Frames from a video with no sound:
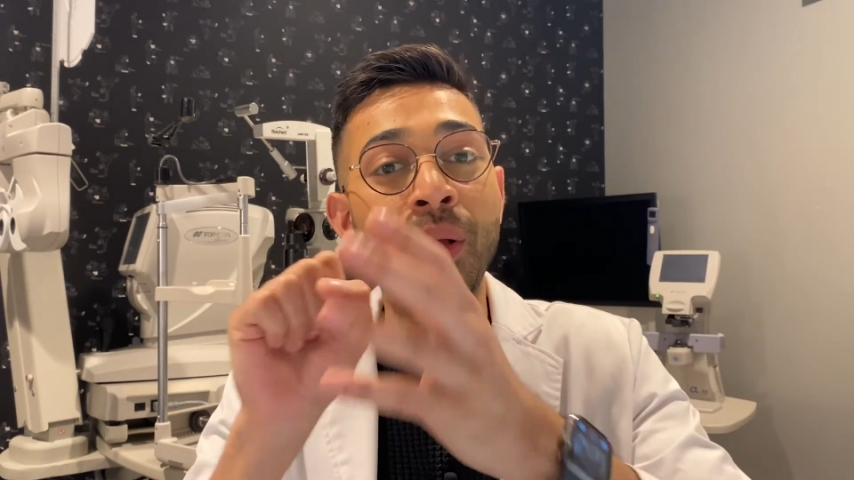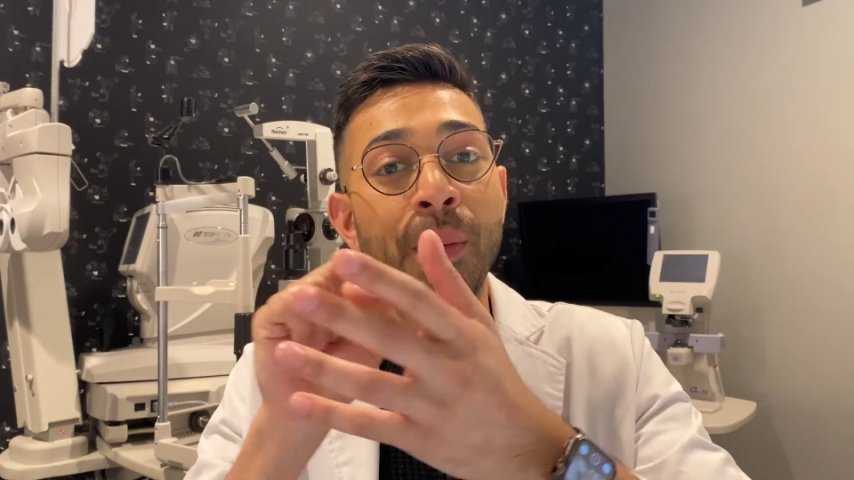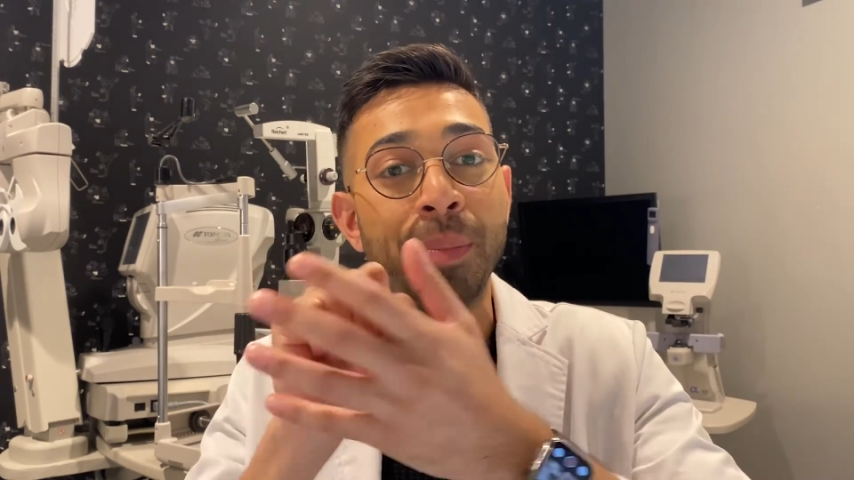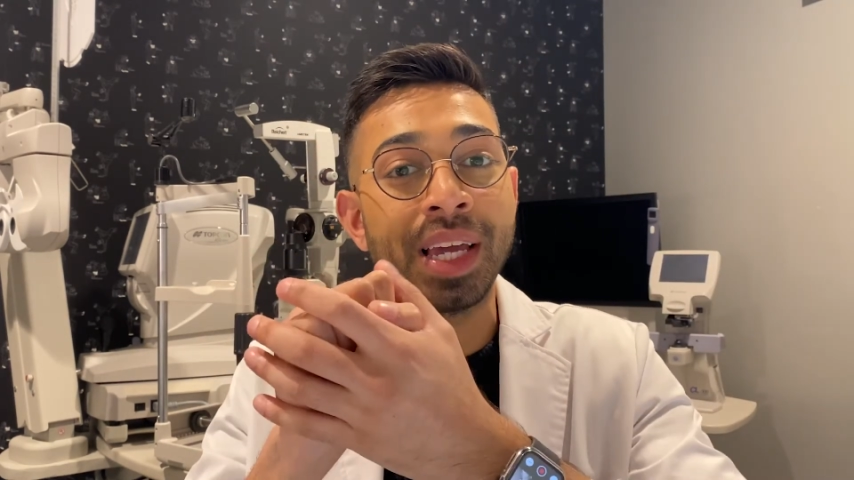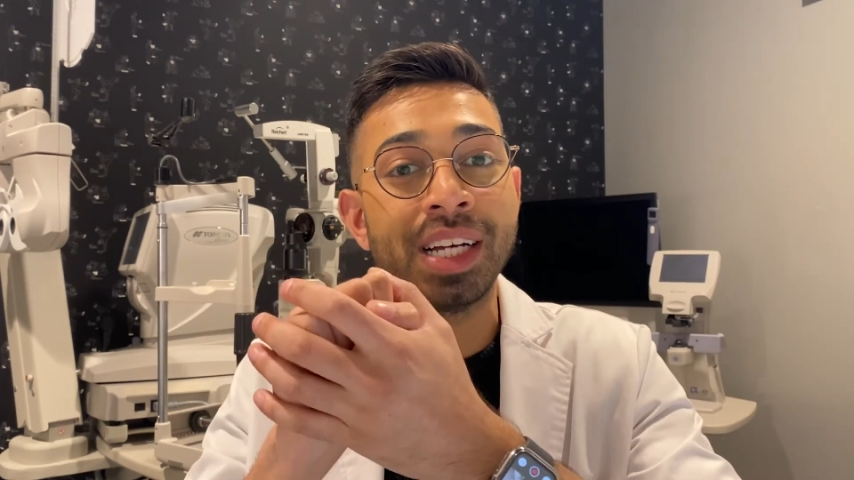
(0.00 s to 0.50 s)

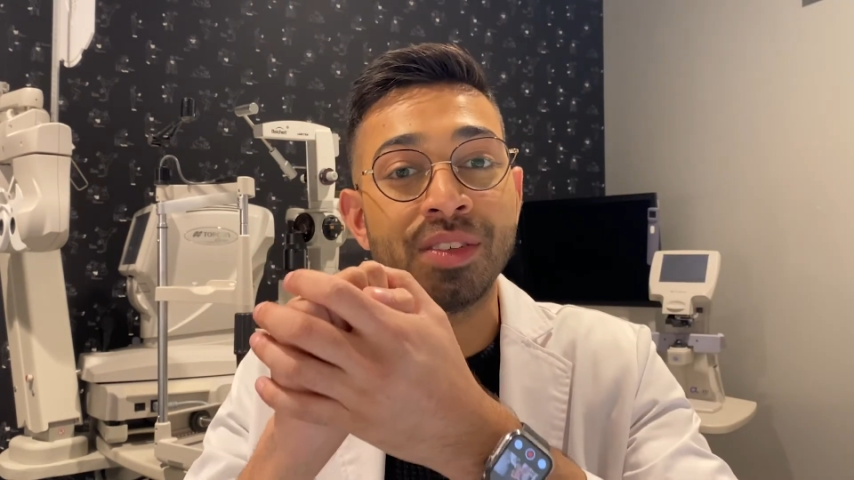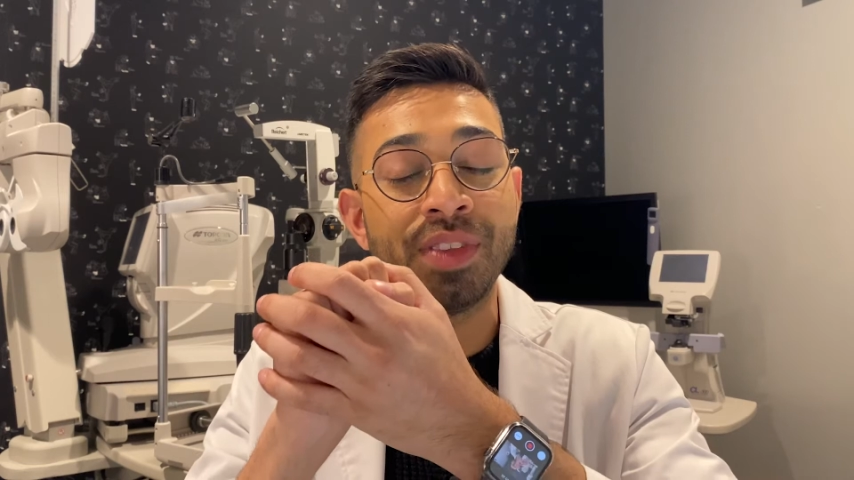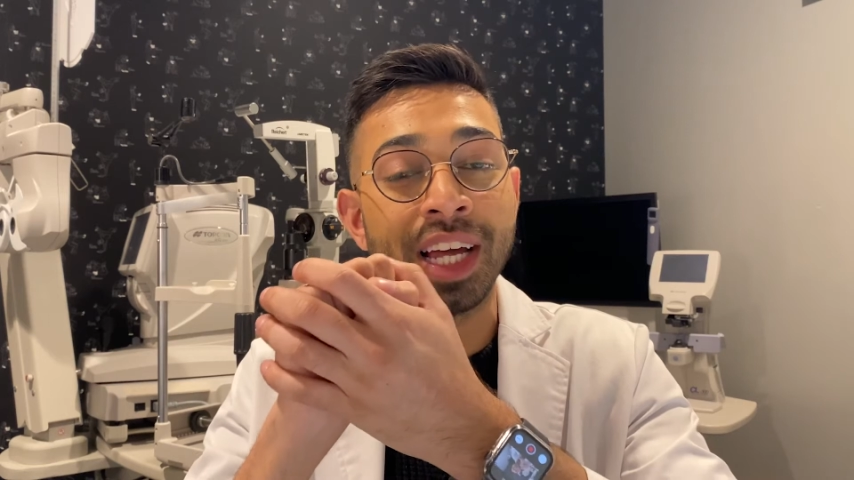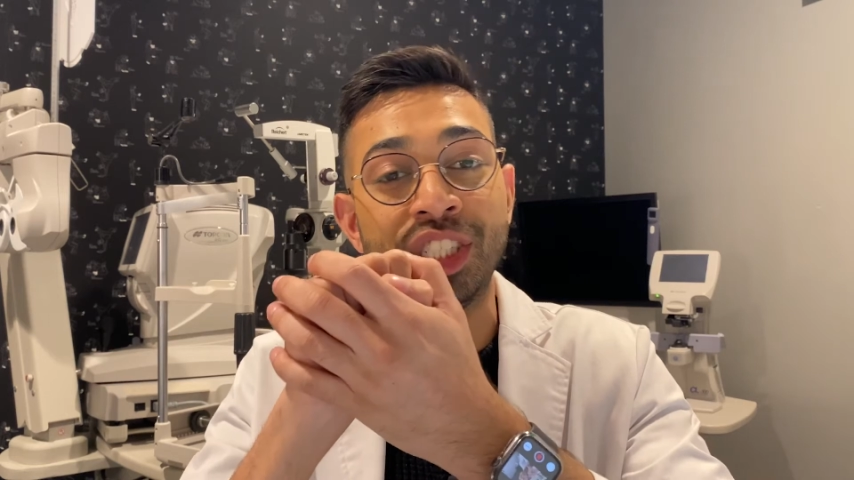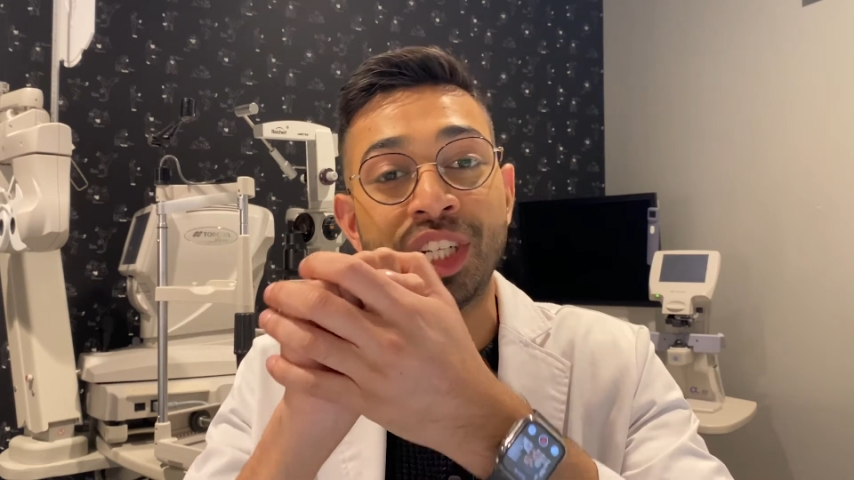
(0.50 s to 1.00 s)
because of
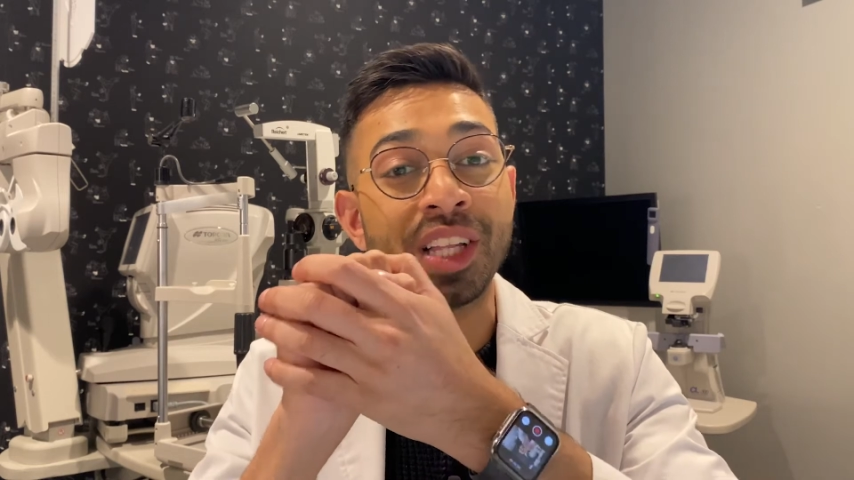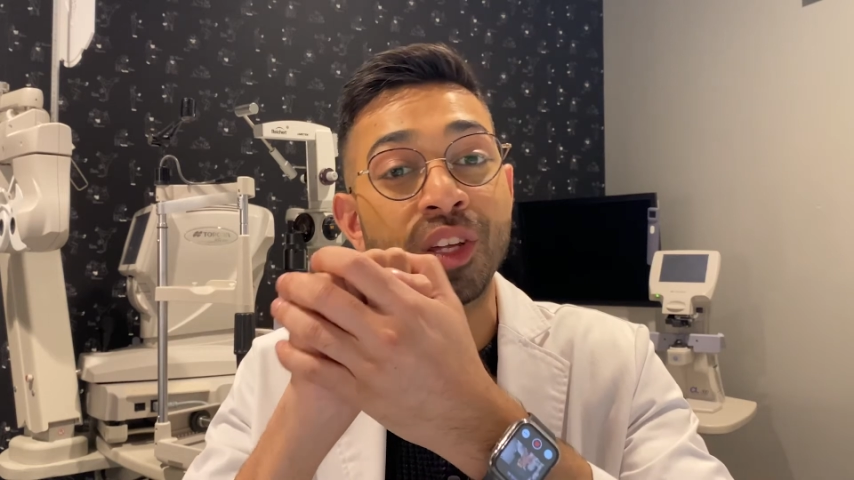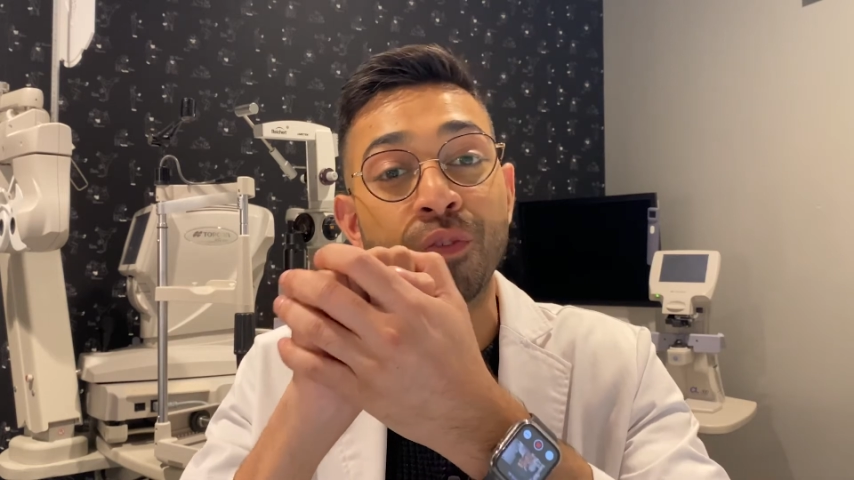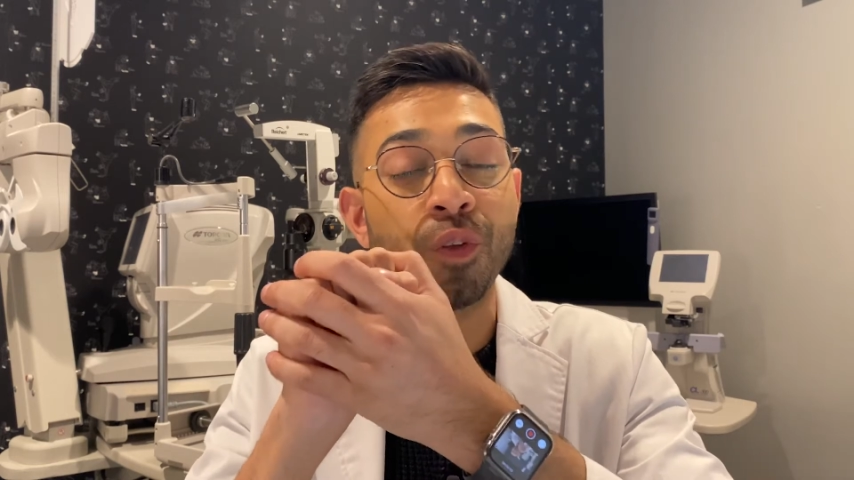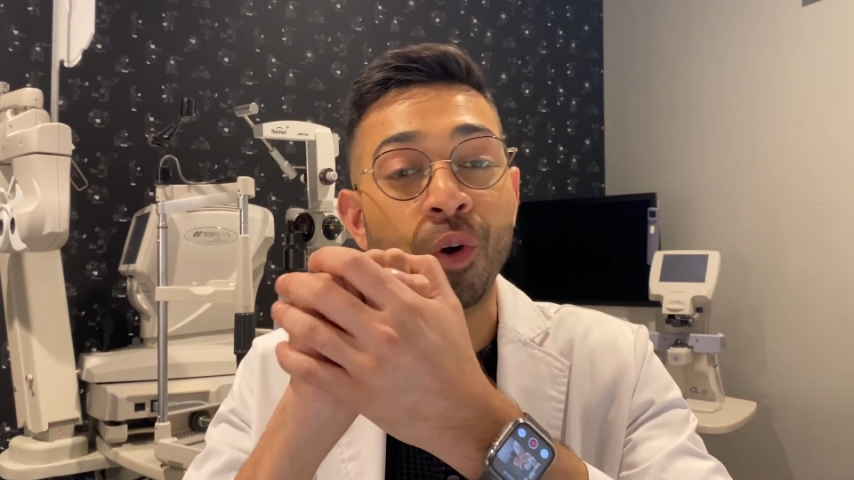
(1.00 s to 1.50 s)
that jelly
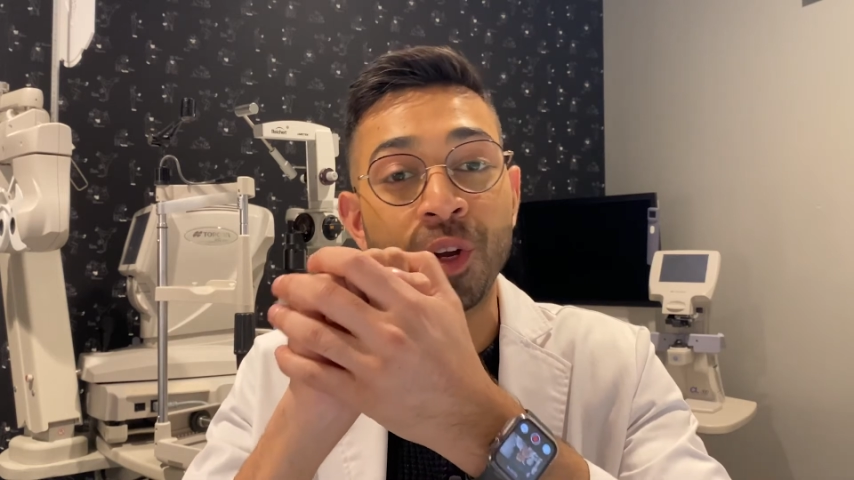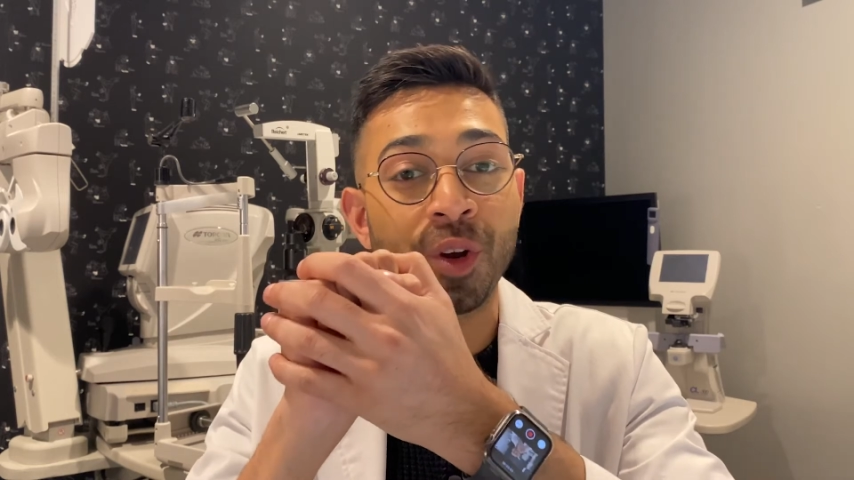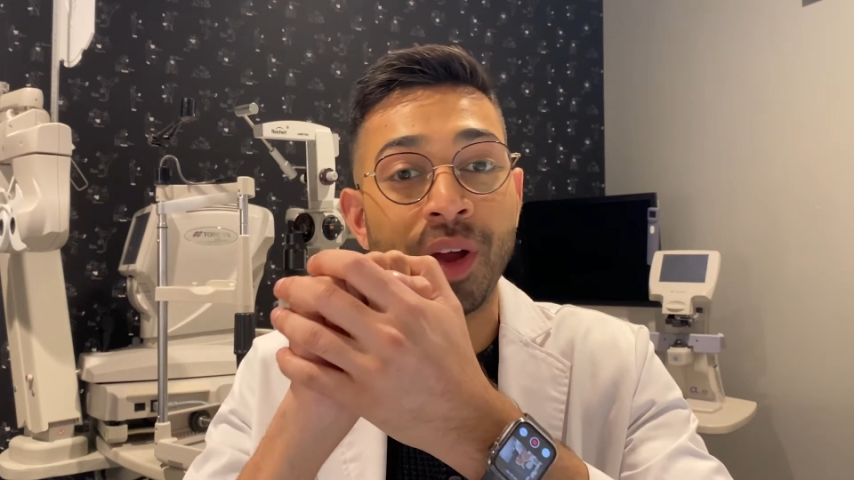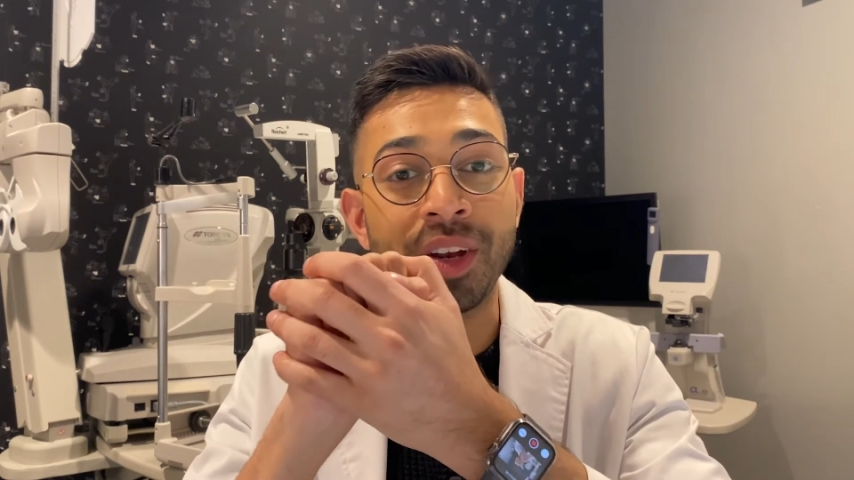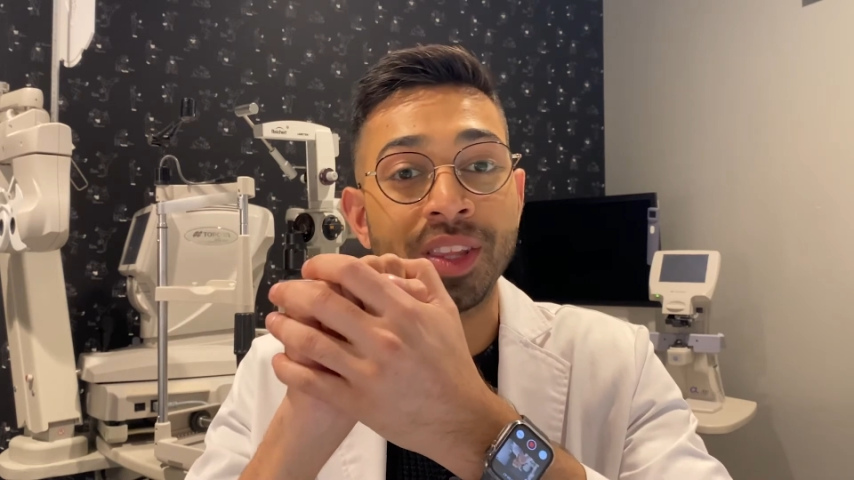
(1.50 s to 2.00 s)
floating
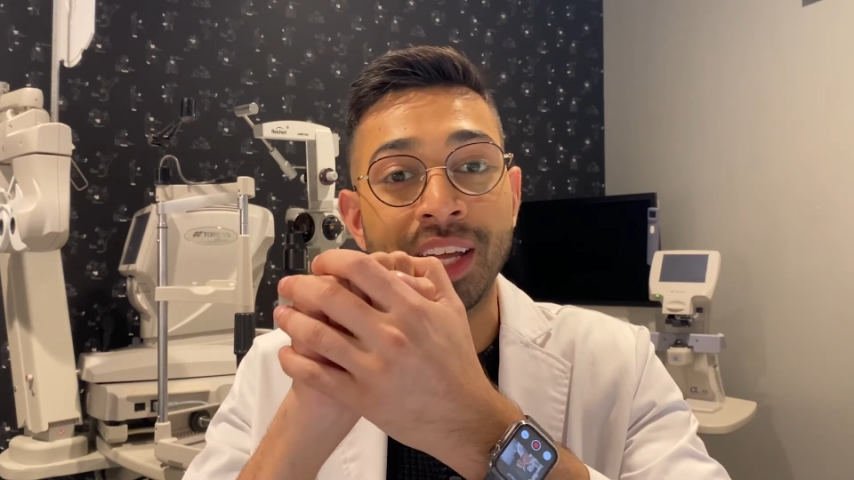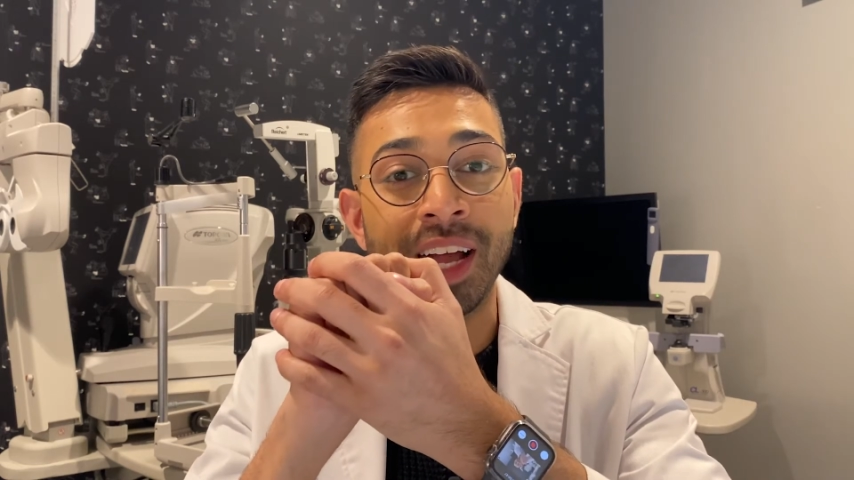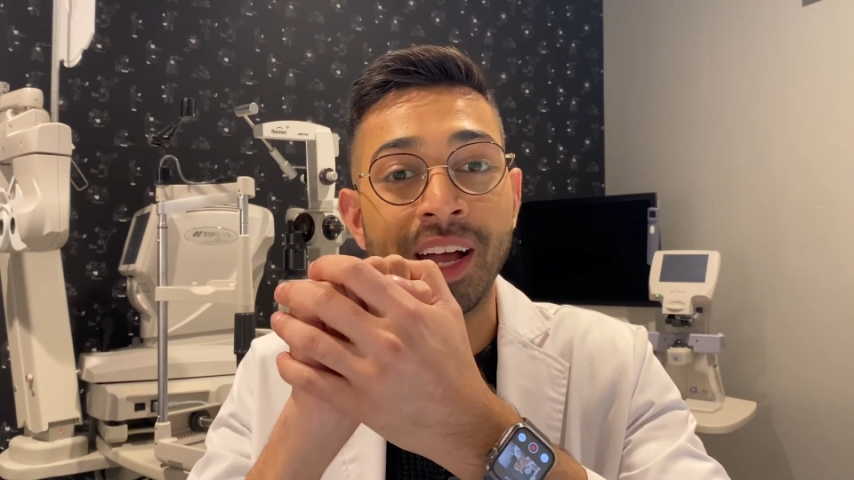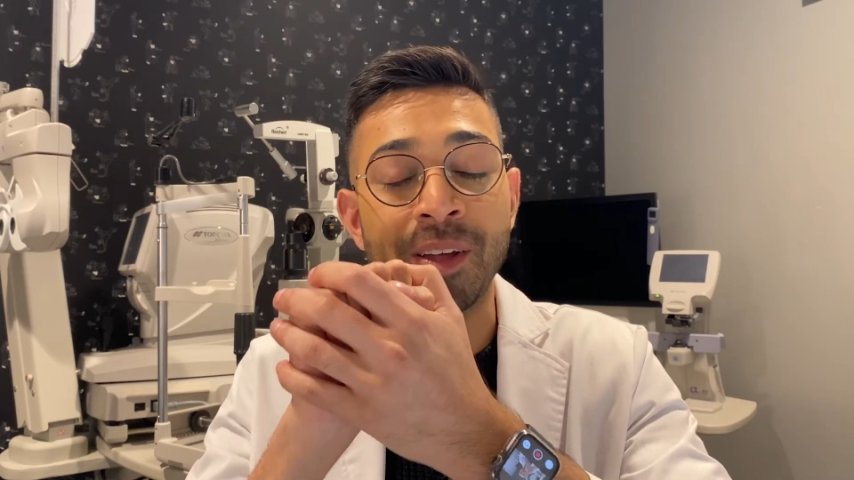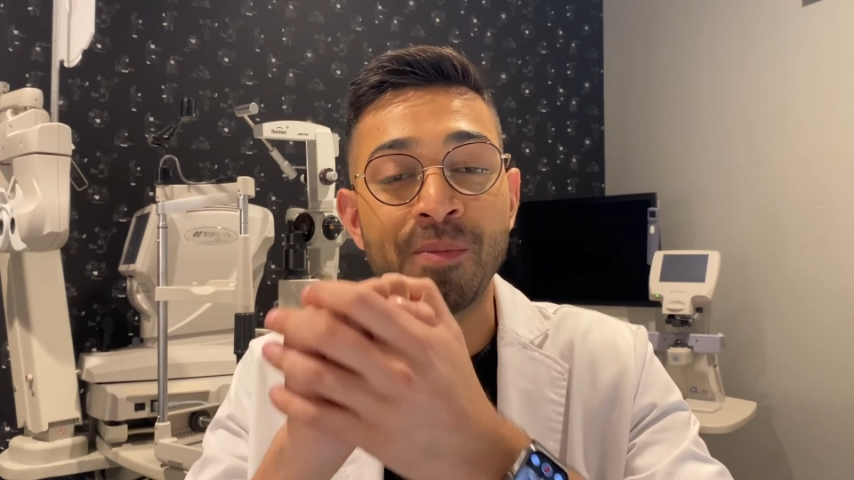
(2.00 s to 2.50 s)
around in the
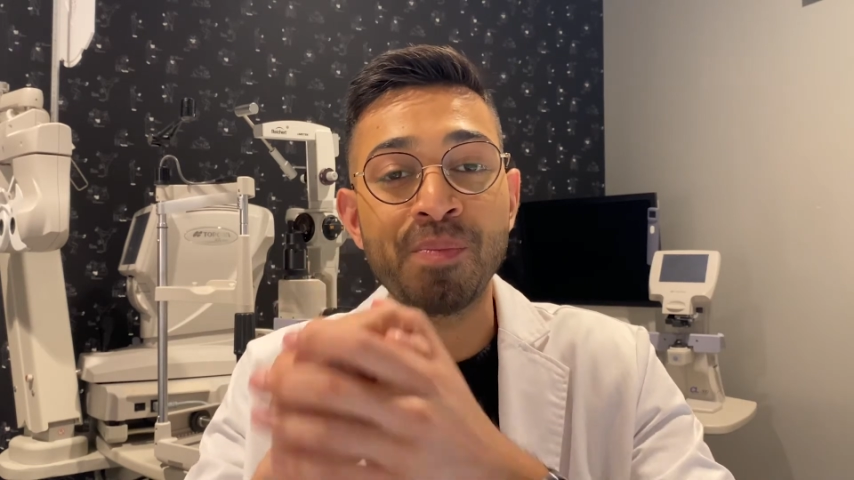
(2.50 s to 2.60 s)
eye.